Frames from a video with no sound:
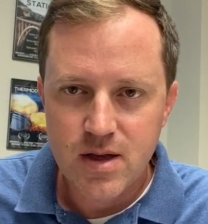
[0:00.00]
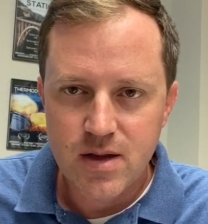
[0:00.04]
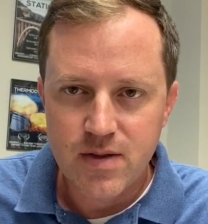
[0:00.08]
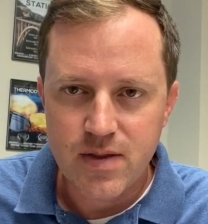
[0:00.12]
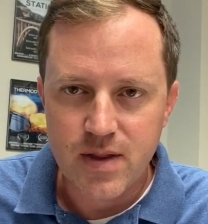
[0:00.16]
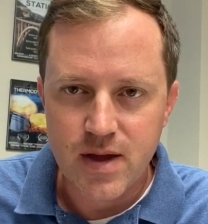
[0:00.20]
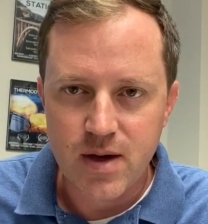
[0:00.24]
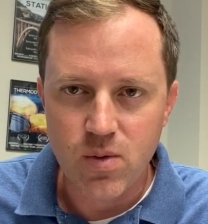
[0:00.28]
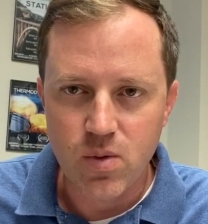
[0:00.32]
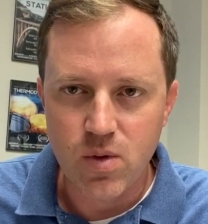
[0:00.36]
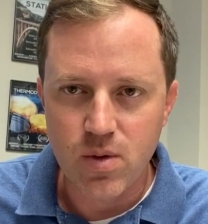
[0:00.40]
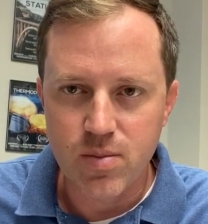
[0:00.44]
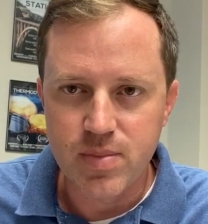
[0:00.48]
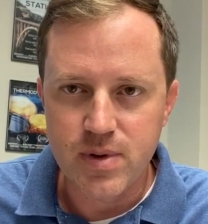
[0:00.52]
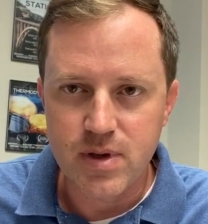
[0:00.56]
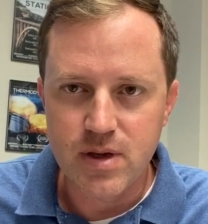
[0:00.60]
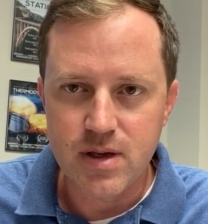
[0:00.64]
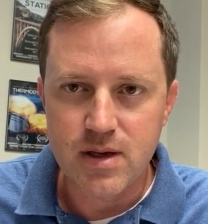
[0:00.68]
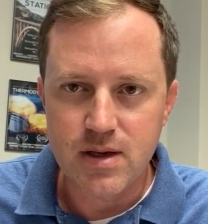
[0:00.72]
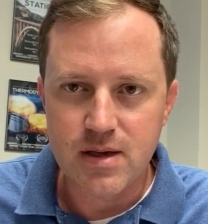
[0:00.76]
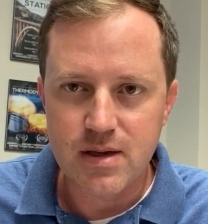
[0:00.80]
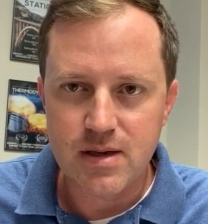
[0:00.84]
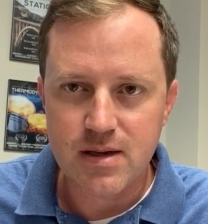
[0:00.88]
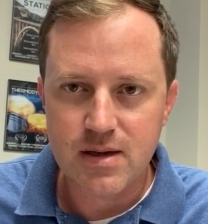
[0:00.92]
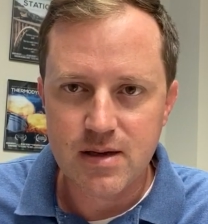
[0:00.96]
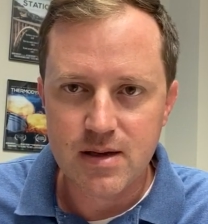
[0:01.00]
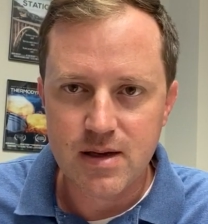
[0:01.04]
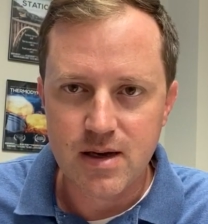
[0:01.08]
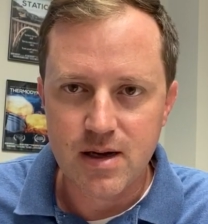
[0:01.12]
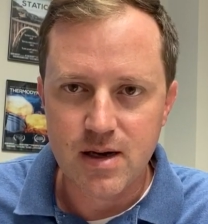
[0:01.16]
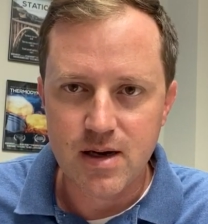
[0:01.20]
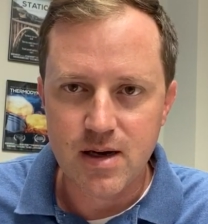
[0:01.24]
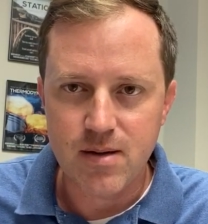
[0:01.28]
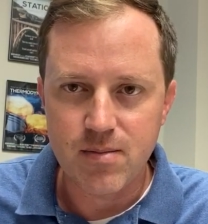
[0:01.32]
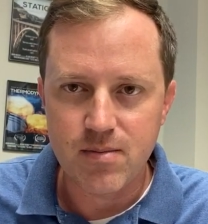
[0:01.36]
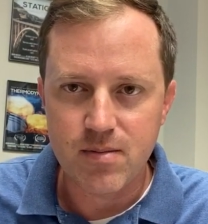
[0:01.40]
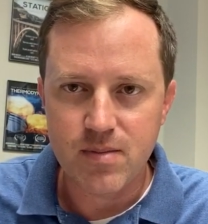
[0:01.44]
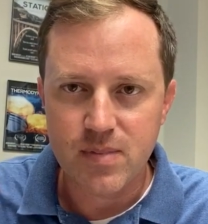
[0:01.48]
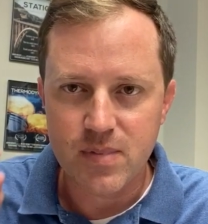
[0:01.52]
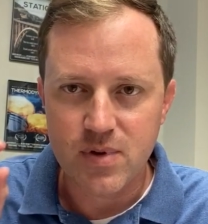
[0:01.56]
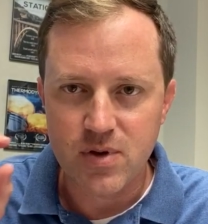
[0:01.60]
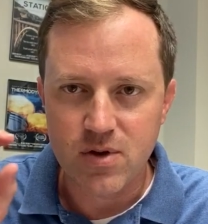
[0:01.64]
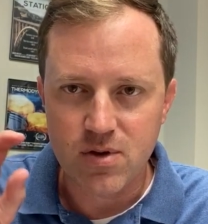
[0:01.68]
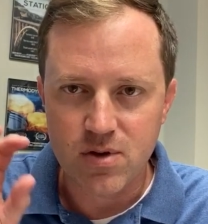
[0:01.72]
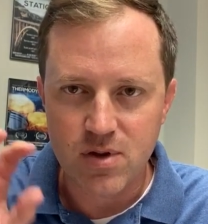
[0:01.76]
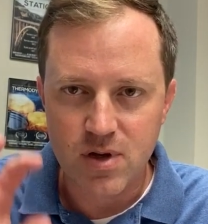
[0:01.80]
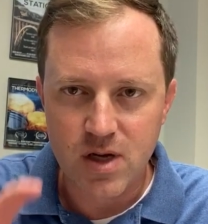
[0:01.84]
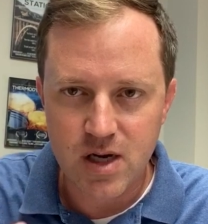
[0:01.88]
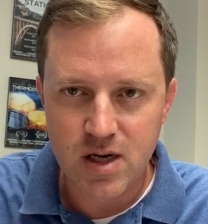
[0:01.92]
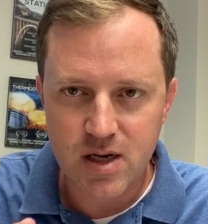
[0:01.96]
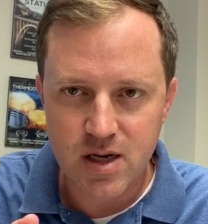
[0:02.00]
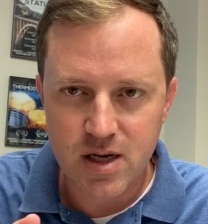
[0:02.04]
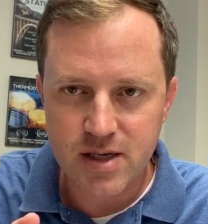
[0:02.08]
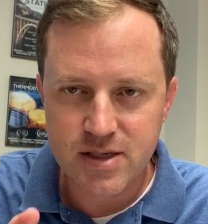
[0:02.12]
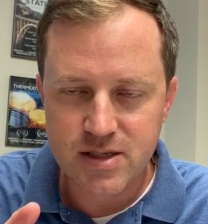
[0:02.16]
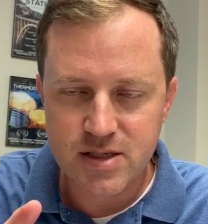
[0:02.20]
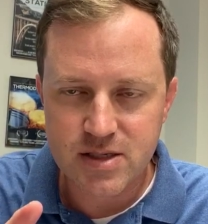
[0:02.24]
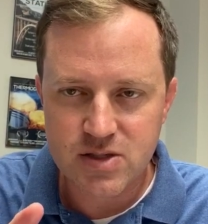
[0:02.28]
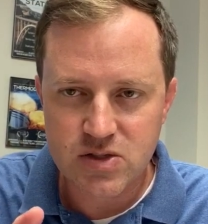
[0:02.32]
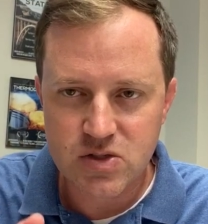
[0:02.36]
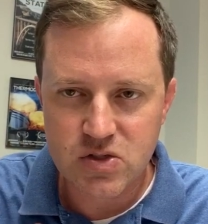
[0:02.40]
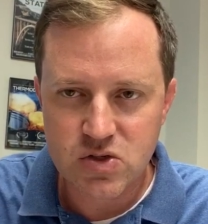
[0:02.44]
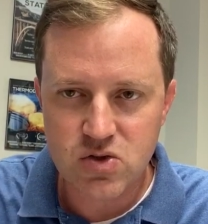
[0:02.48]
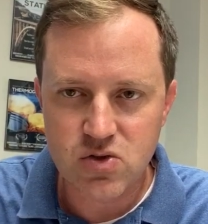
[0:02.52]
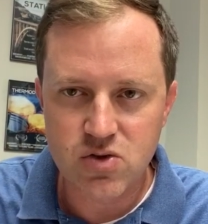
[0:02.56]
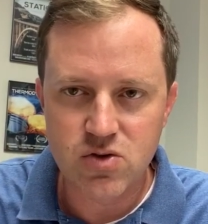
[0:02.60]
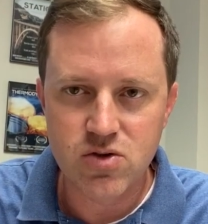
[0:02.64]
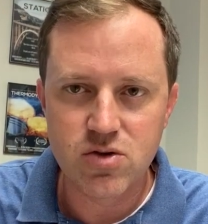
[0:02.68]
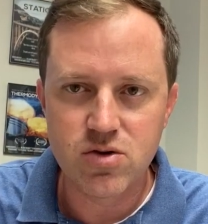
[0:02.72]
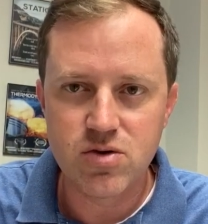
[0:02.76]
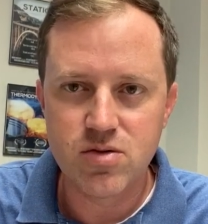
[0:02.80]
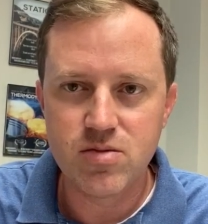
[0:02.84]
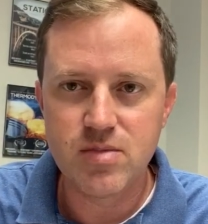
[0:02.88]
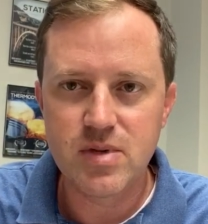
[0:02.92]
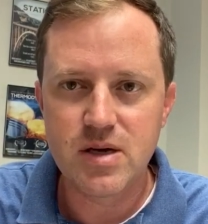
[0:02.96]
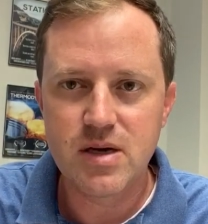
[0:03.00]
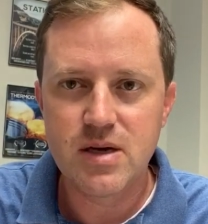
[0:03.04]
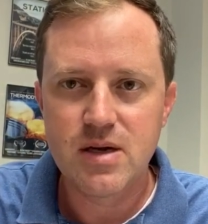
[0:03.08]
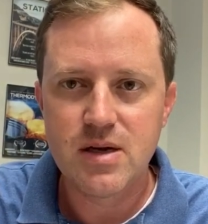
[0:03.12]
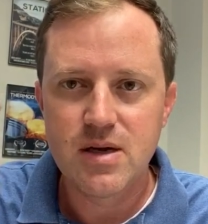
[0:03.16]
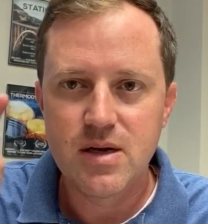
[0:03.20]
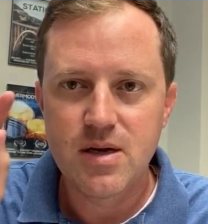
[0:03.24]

They will be, you'll log on to Zoom,